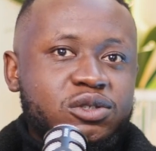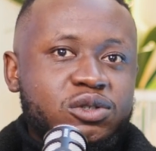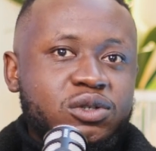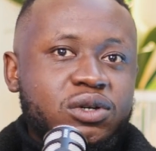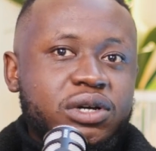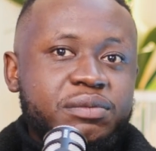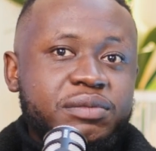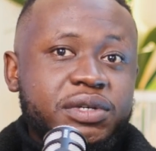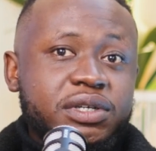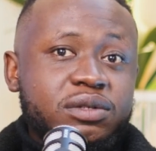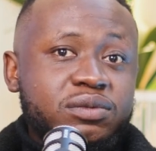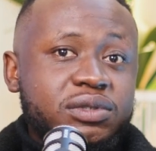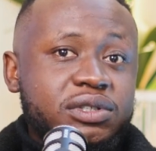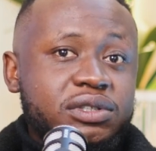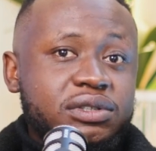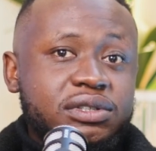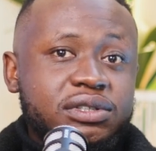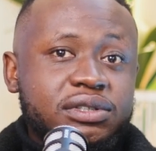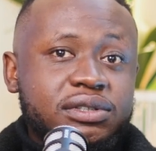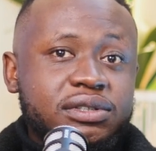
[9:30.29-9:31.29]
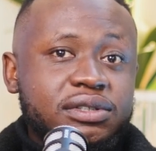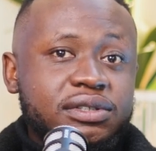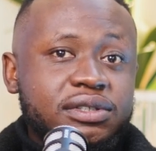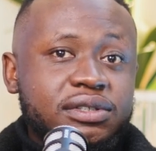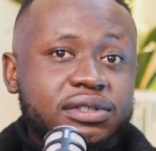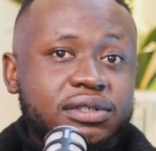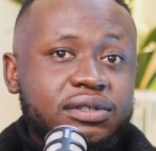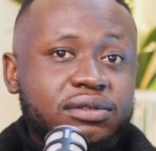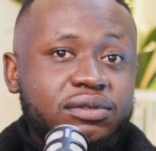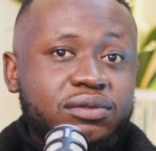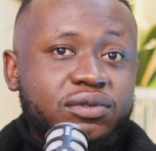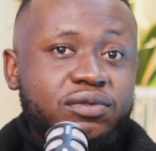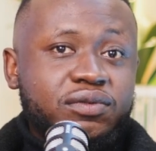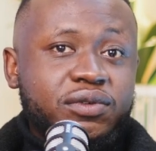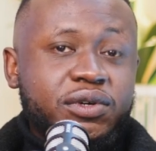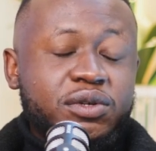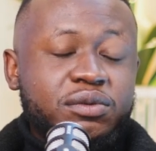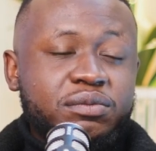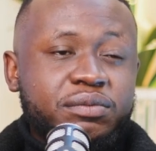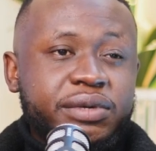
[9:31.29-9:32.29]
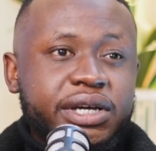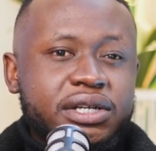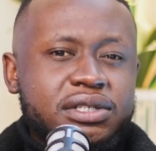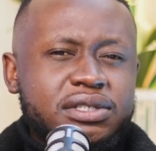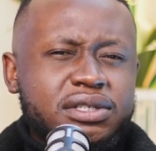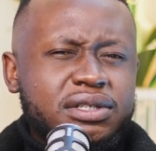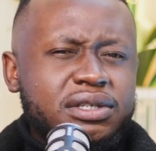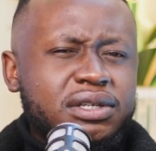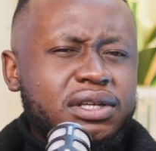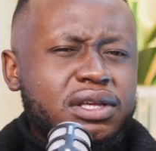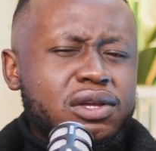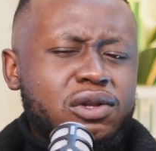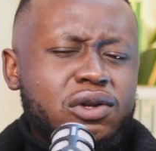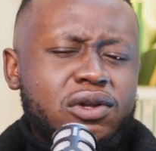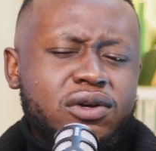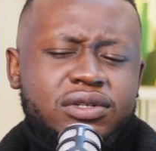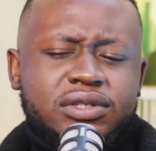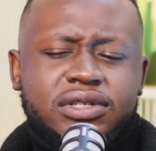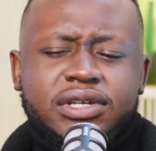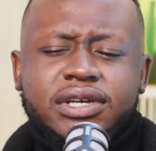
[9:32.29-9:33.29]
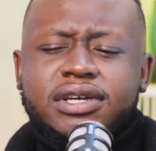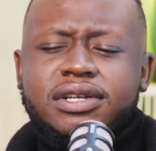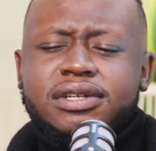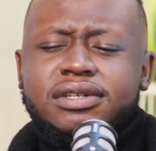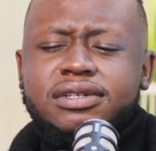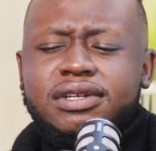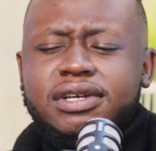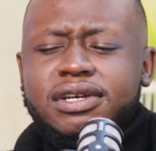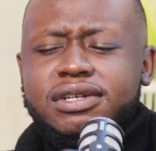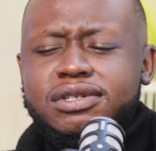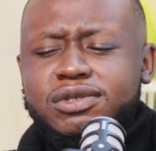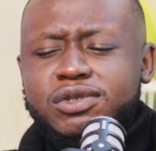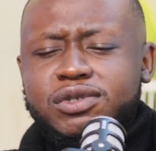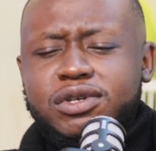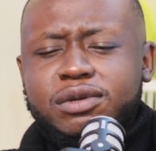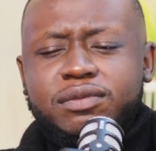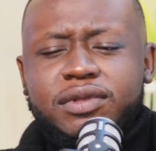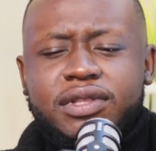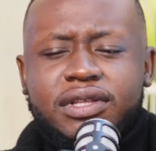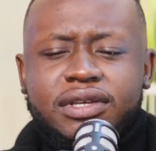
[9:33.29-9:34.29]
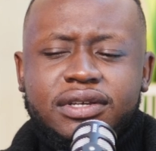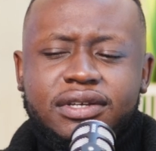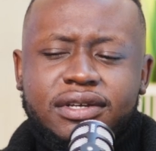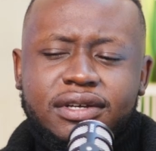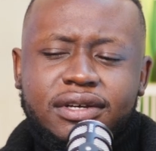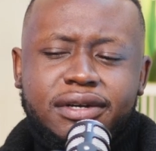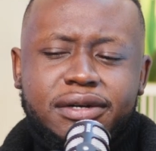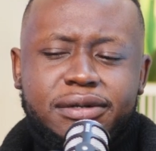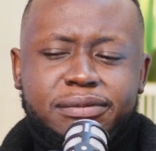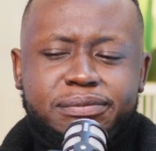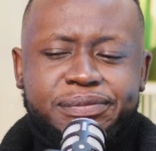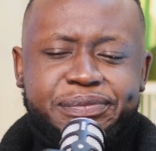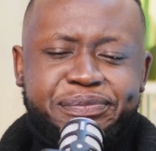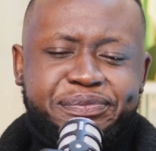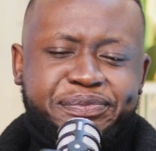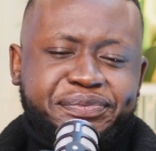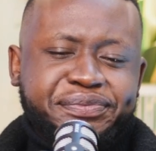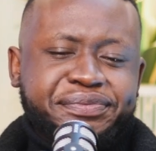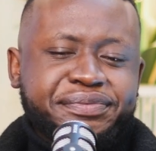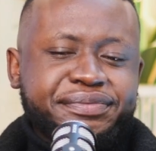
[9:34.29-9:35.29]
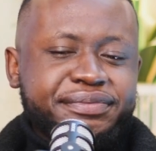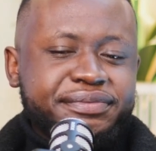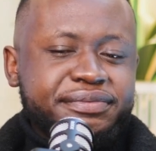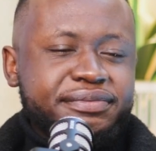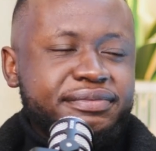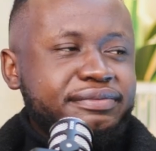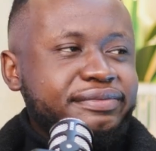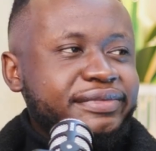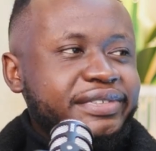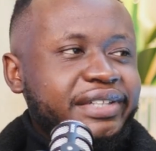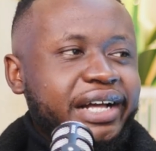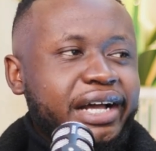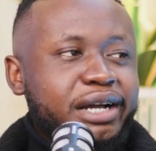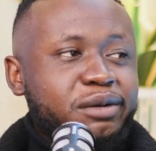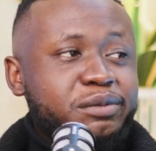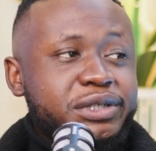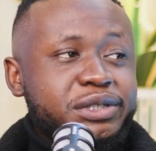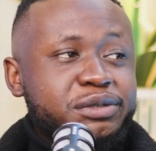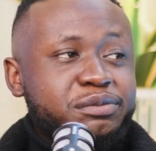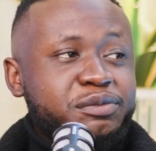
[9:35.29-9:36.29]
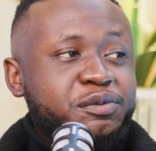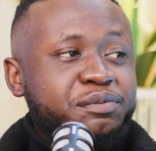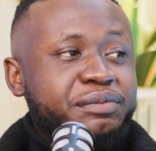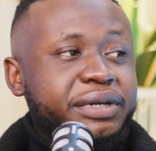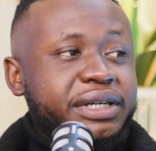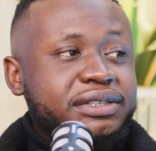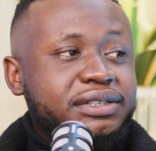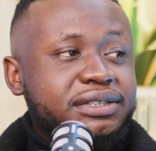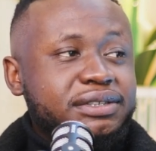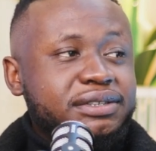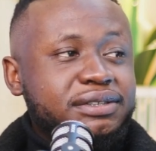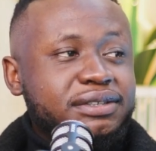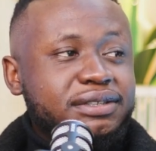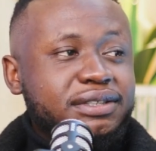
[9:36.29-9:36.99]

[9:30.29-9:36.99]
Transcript: So I mean, with reverting back to the Elon and Trump thing, I wish him the best.